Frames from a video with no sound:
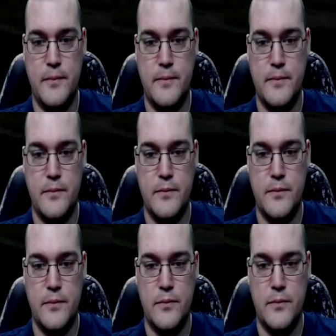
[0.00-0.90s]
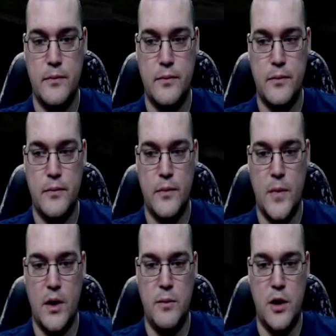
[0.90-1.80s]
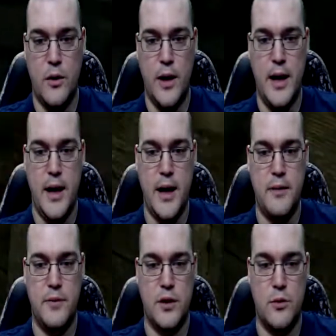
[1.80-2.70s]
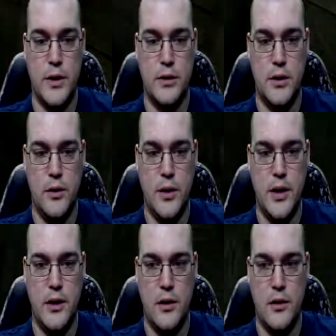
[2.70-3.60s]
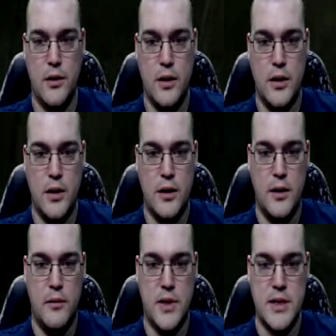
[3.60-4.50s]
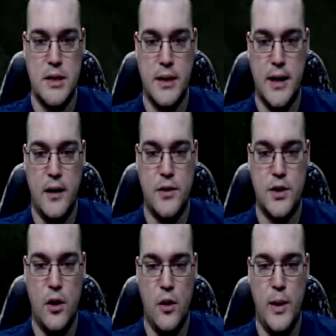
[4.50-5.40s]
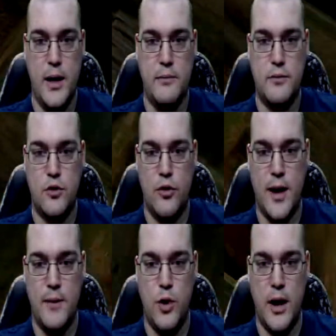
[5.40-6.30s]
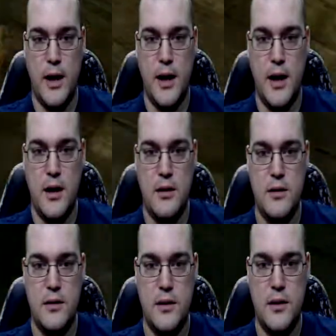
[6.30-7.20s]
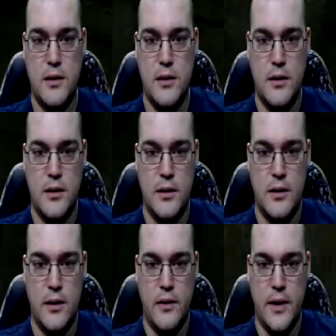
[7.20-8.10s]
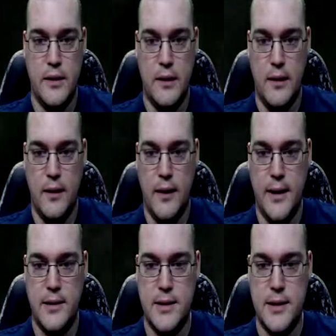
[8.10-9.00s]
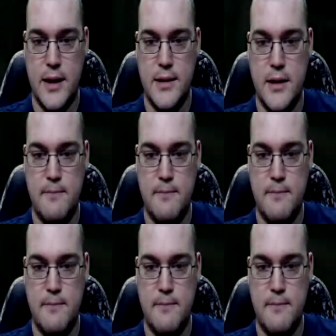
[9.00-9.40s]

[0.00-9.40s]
I'm going to go ahead, I'm going to reload here. I'm going to slink down this hallway, grab what I can, and then we'll light these guys up.